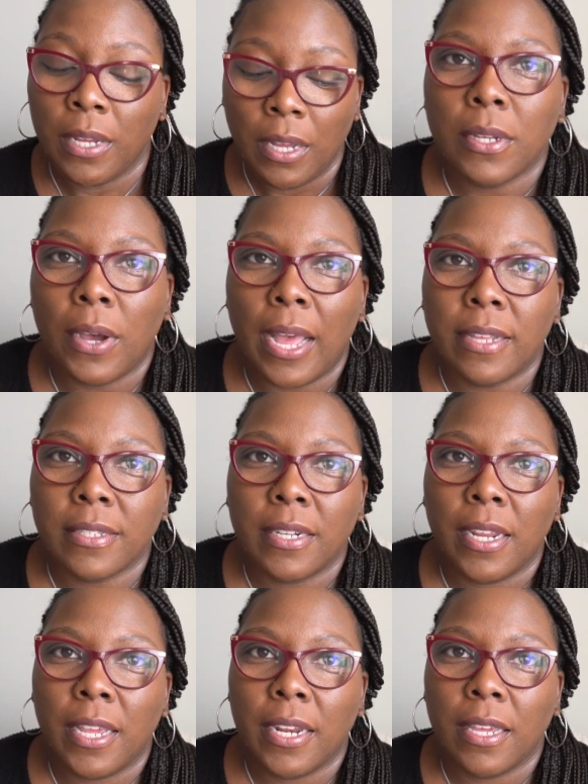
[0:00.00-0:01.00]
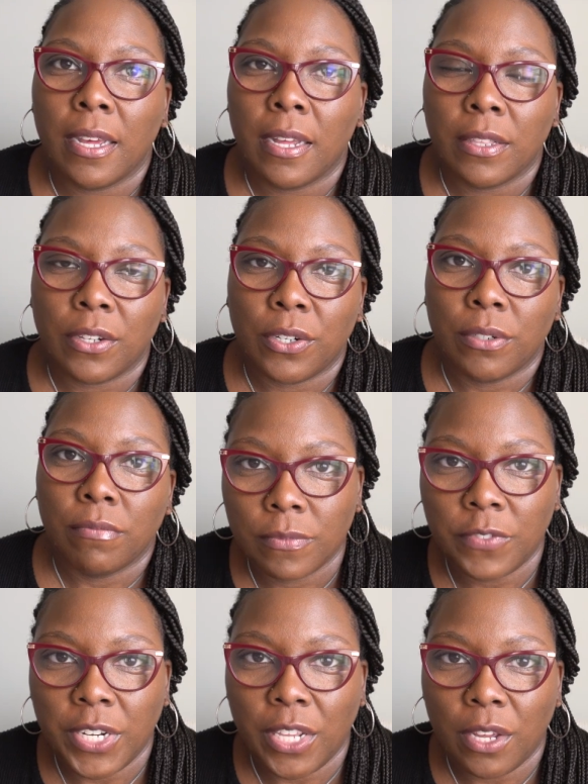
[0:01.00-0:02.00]
So as in any other
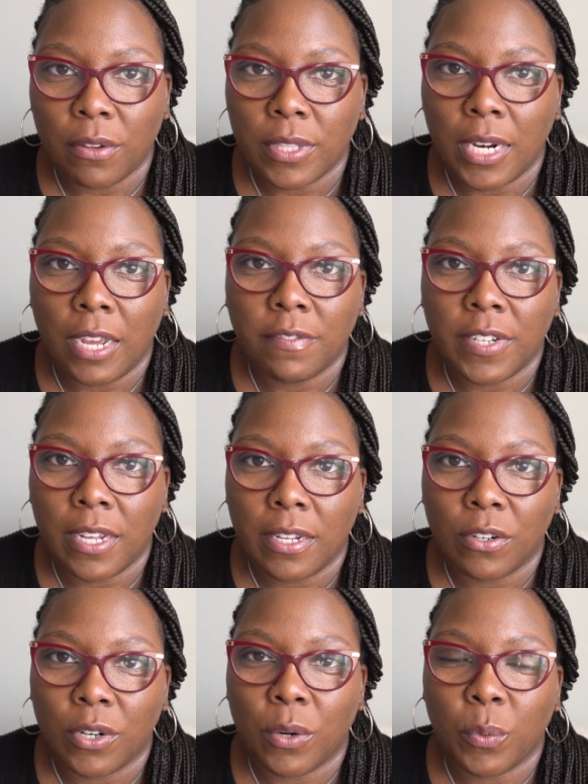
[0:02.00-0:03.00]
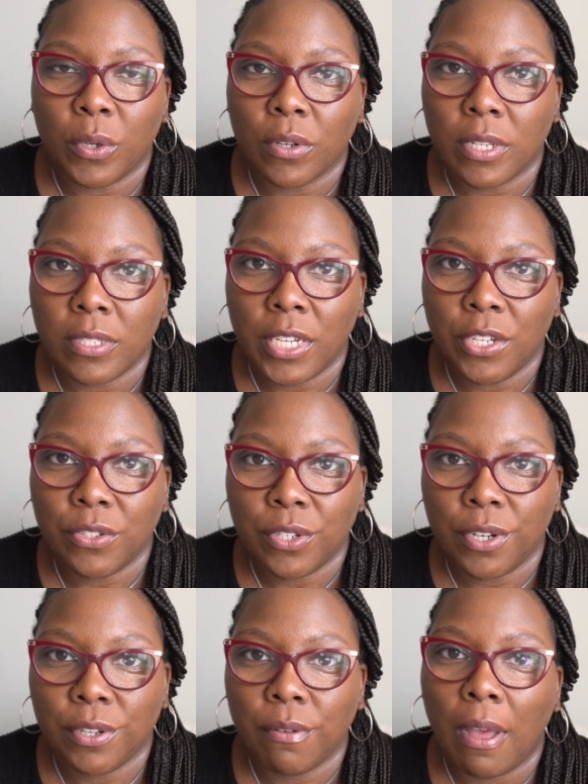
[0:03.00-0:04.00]
video that I've done or I will continue to
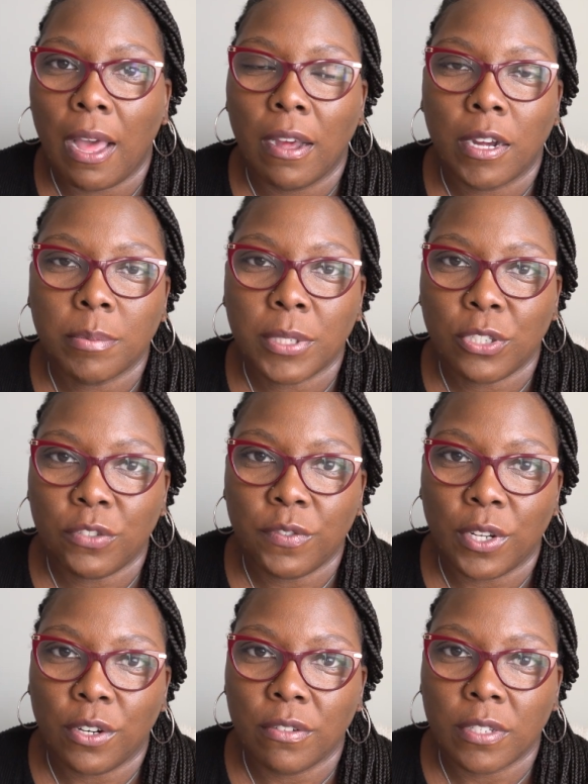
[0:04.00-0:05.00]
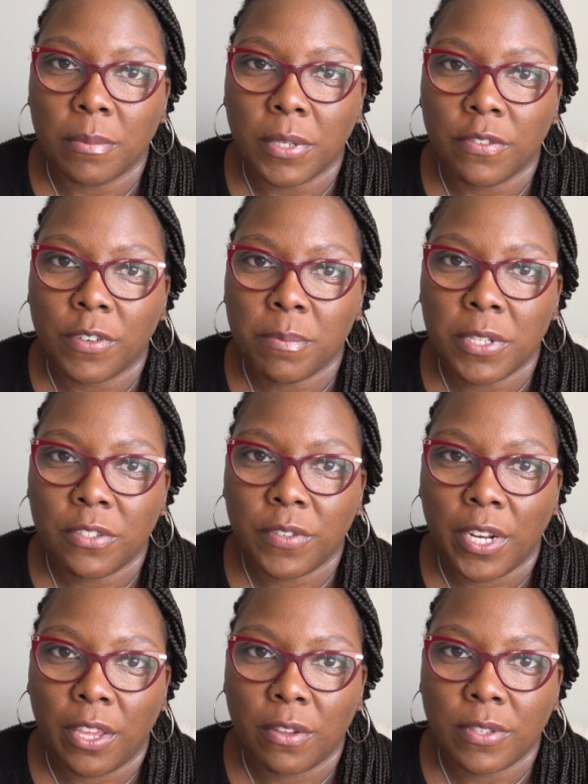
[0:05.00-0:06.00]
do, I hope that you've learned something from this
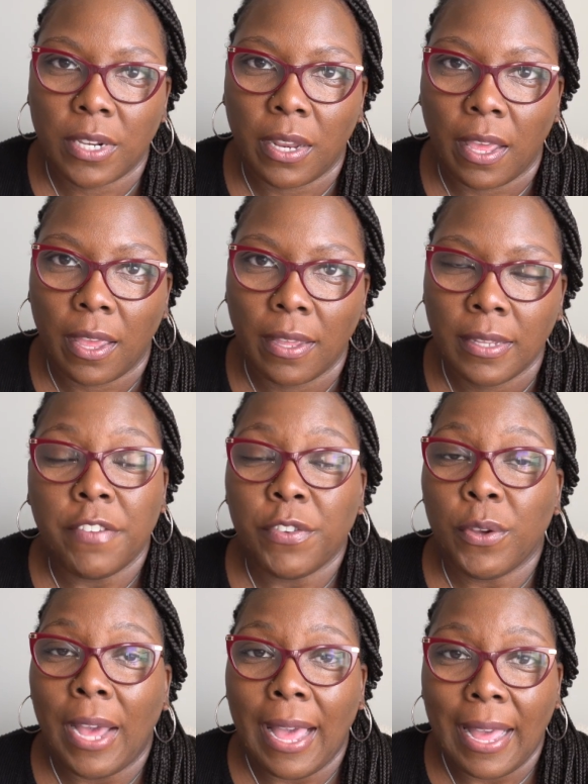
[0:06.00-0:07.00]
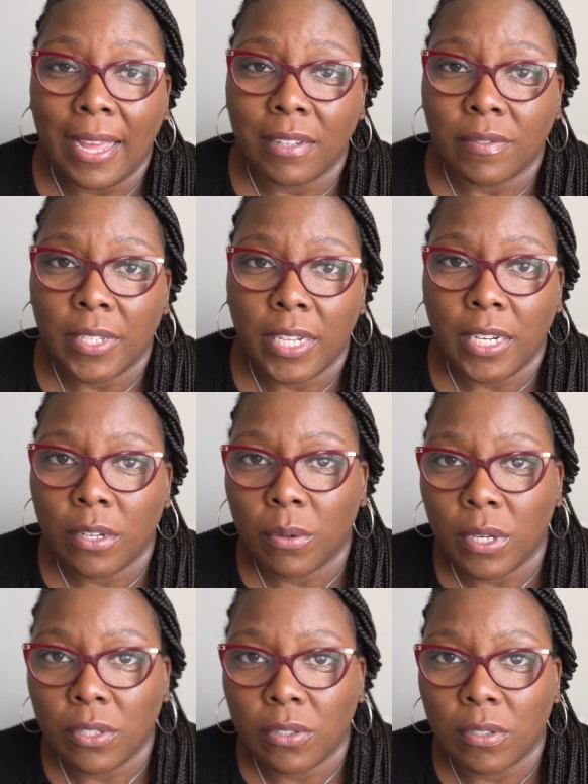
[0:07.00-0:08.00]
video today. If you have any
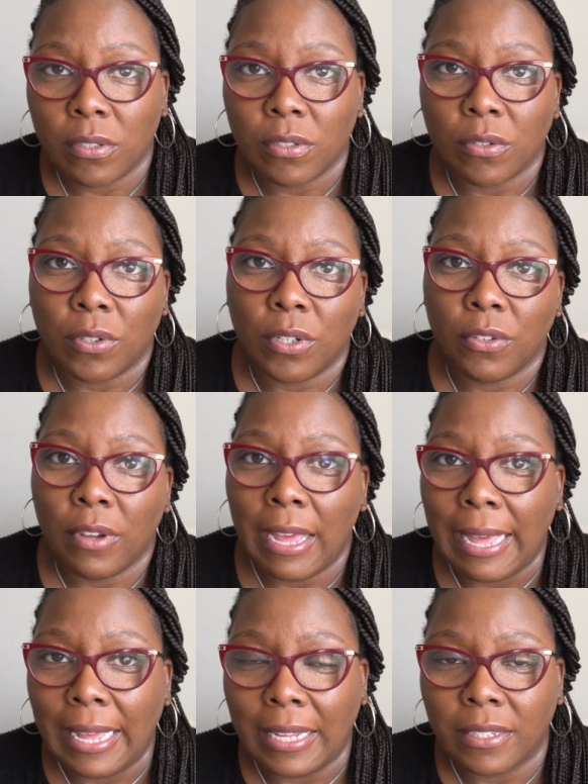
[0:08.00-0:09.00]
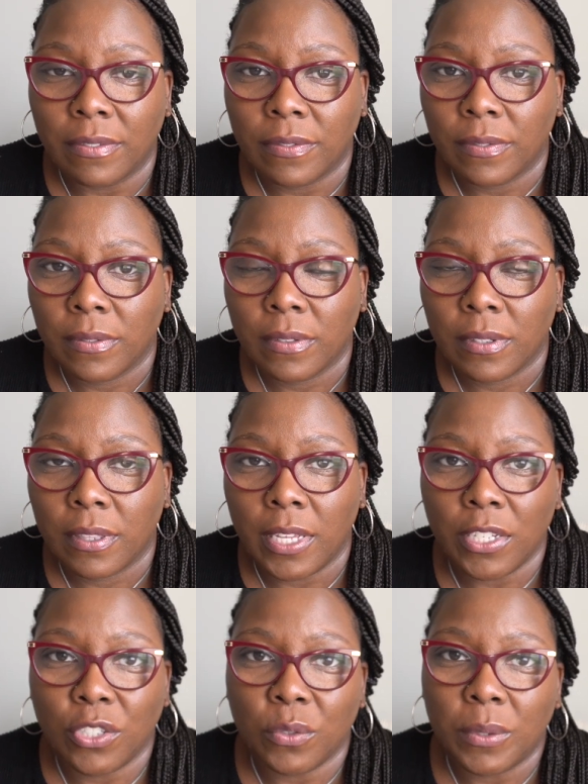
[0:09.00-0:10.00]
questions or you have
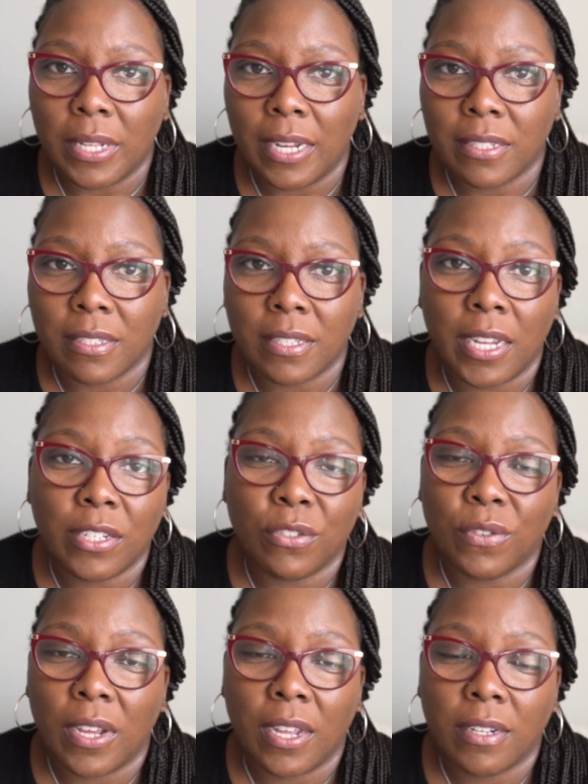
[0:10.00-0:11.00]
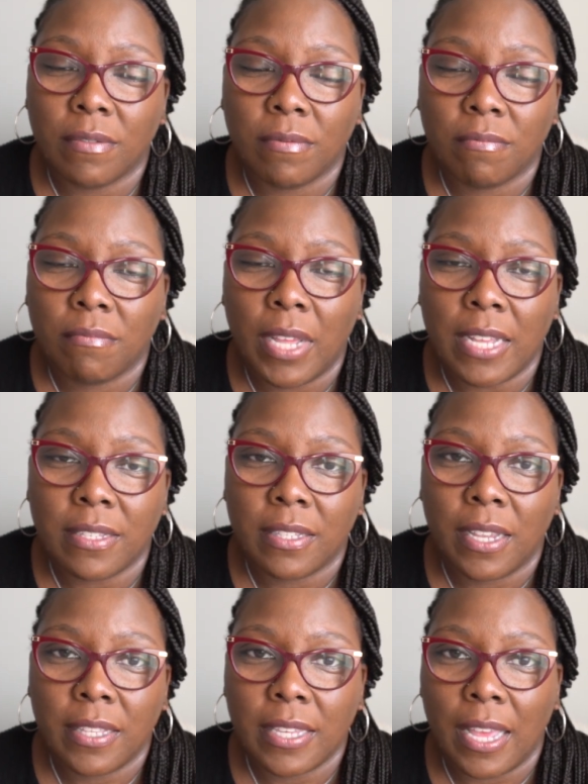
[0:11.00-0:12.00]
things you would like to say, do not
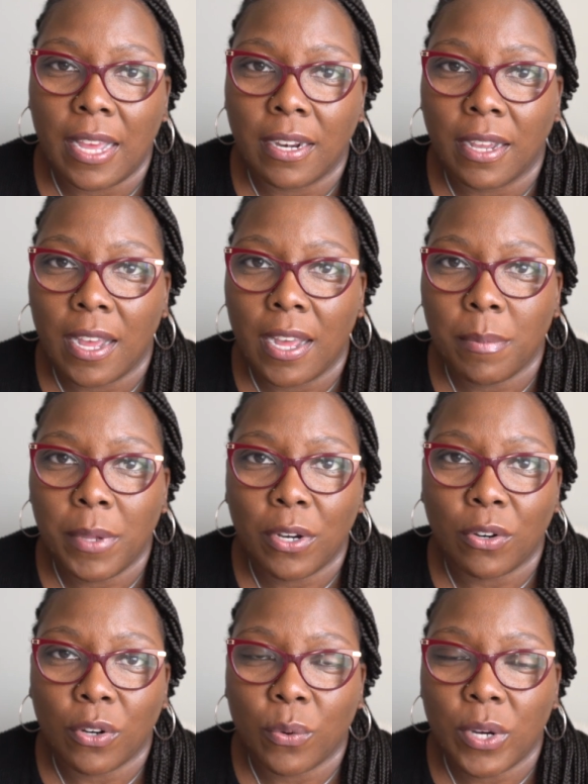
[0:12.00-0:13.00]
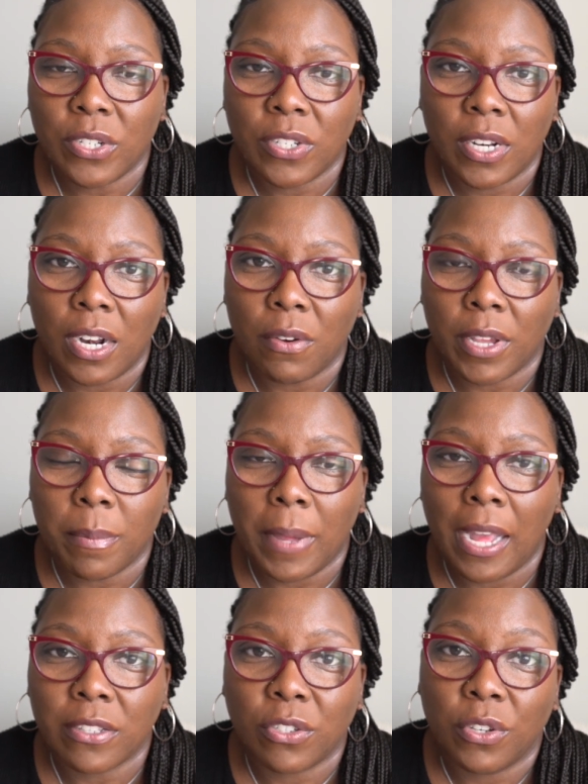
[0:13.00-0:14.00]
hesitate to add a comment or a question, and I'll get
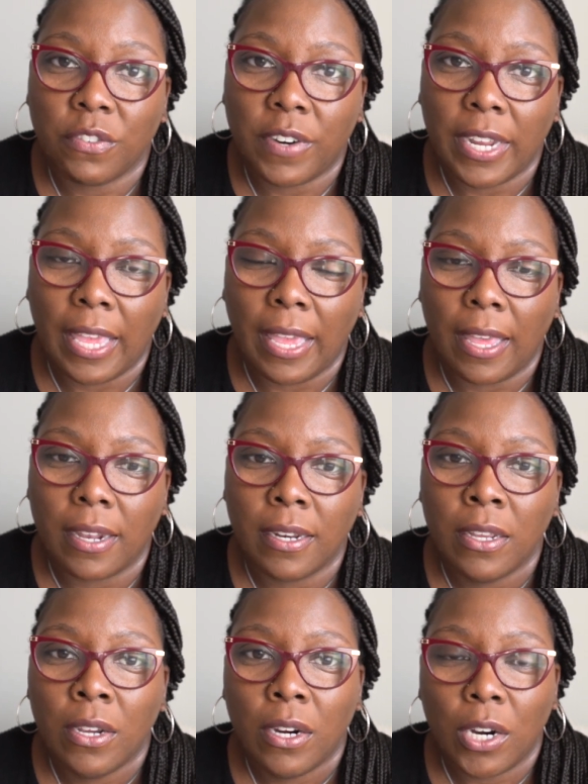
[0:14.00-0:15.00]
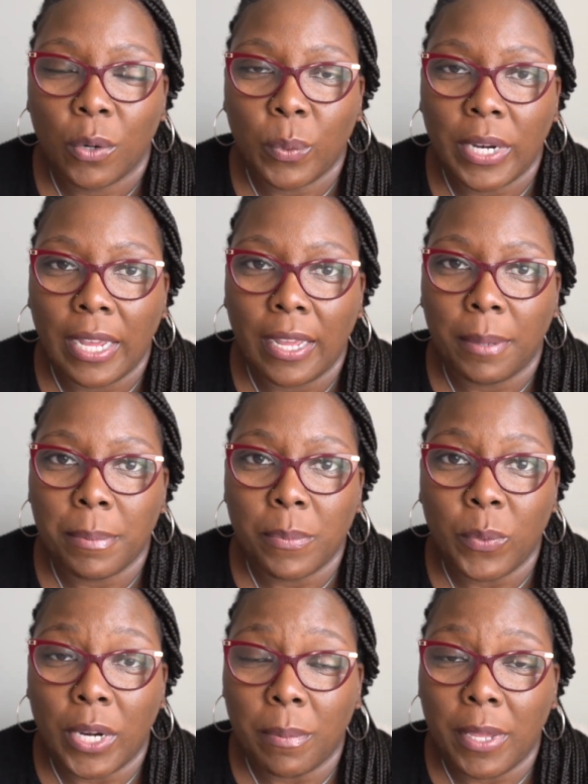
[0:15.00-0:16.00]
back to you if I can, or when
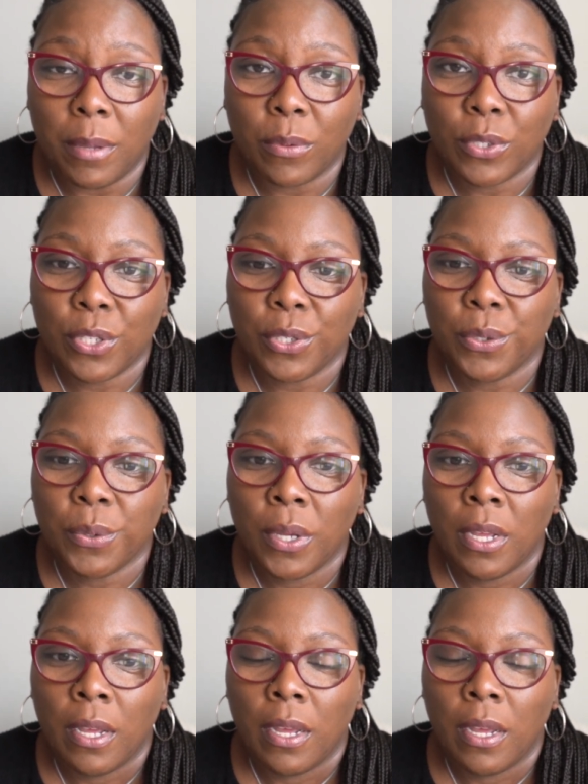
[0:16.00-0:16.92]
I'm able to.